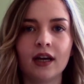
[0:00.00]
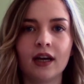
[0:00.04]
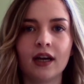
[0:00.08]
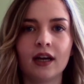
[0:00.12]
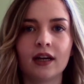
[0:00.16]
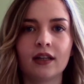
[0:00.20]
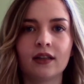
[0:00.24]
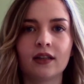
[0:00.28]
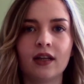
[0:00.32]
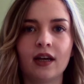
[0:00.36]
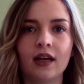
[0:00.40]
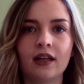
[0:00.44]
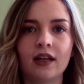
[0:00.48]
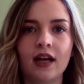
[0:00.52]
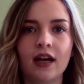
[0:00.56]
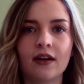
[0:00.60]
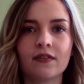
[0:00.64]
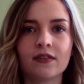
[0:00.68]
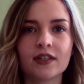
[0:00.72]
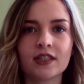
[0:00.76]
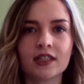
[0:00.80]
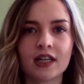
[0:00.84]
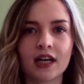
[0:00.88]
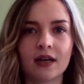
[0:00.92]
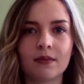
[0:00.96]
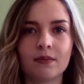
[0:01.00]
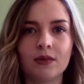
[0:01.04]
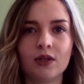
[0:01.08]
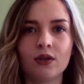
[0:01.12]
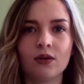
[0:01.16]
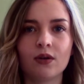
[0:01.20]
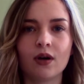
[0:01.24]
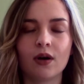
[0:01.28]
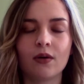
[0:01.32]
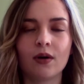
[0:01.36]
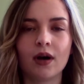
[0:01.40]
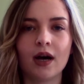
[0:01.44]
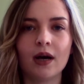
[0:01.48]
and then every time you
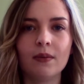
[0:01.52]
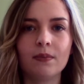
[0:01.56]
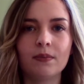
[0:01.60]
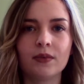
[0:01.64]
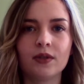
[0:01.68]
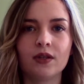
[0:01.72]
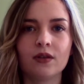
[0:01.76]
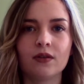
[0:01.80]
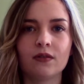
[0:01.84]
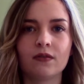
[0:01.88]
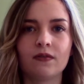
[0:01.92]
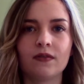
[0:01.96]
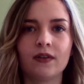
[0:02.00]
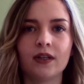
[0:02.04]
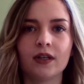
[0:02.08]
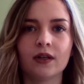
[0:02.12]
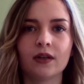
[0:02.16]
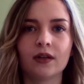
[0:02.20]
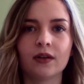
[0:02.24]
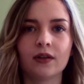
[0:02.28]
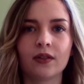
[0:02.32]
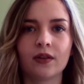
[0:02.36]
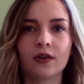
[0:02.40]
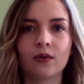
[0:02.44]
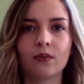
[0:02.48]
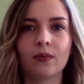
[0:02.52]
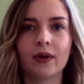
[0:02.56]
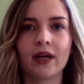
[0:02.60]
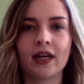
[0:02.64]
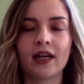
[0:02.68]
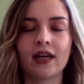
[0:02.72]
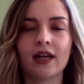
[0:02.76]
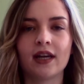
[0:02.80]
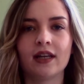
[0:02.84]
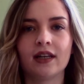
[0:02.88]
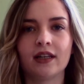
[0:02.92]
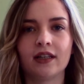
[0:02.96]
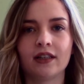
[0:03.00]
go up, you feel the
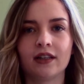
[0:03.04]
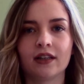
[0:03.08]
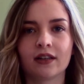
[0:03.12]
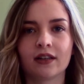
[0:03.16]
weight hitting your